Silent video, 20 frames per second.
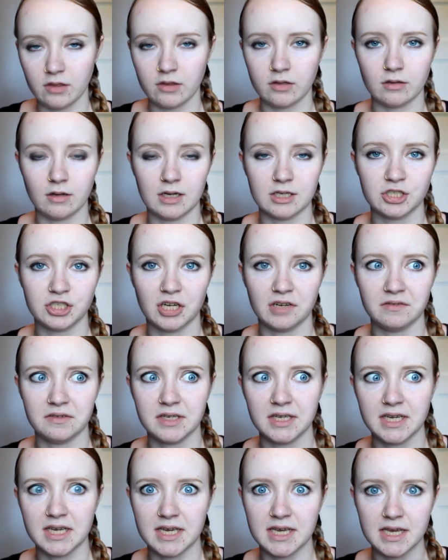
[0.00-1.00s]
The
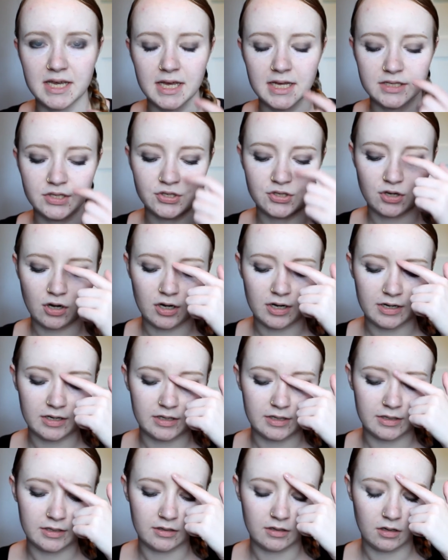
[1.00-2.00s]
longevity, it had
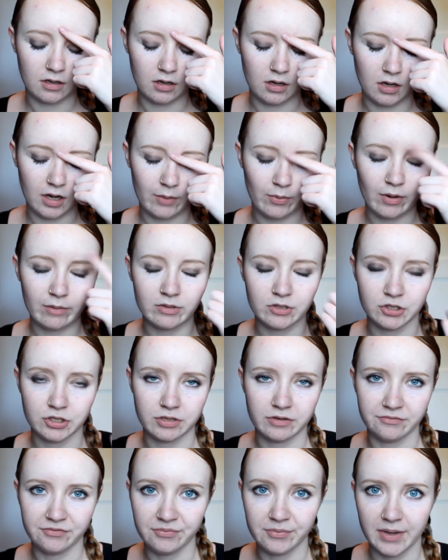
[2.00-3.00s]
started, I probably should
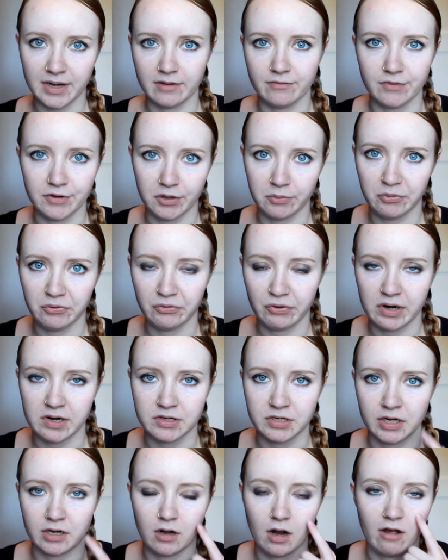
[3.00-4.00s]
have made a video before I
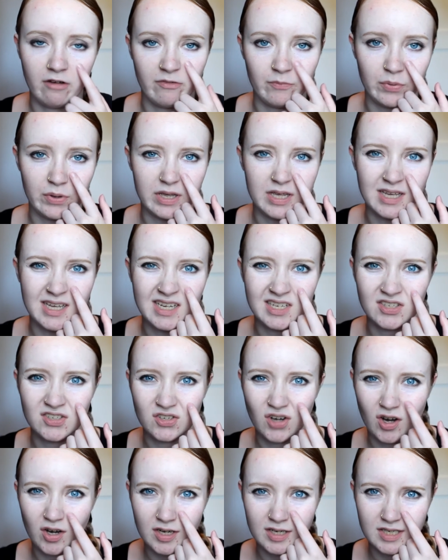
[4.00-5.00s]
took it off, but it had
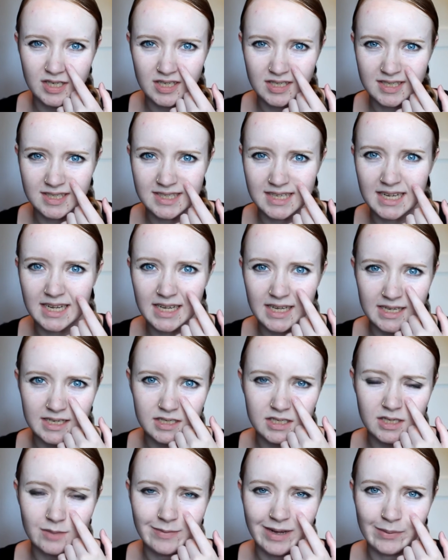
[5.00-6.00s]
started to sink
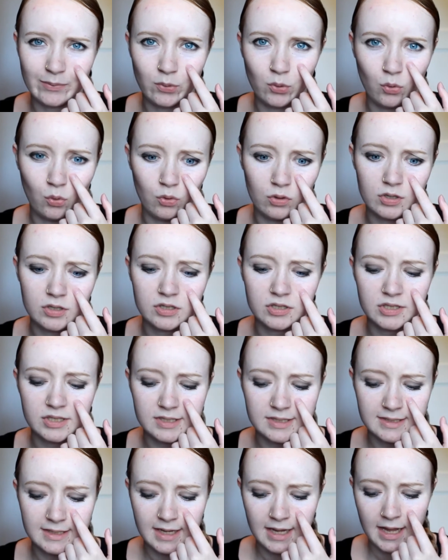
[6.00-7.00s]
into my
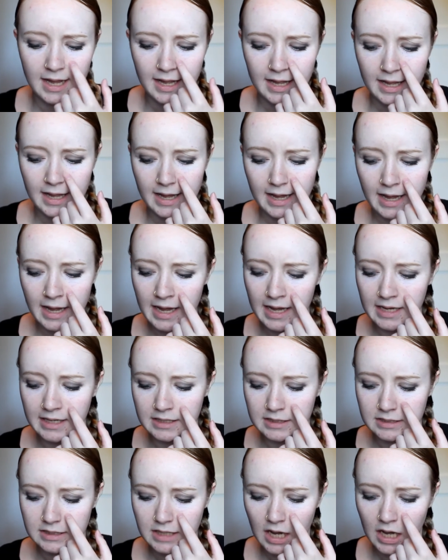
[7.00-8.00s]
pores
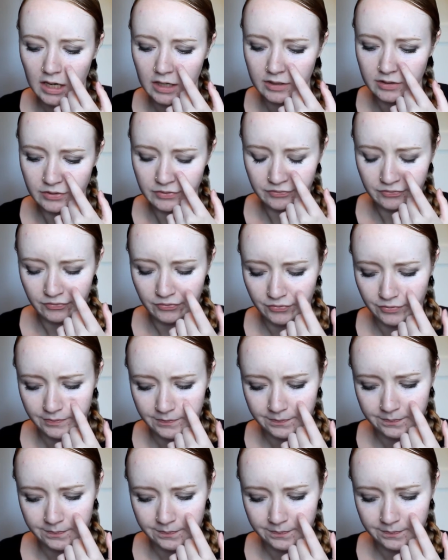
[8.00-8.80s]
and kind of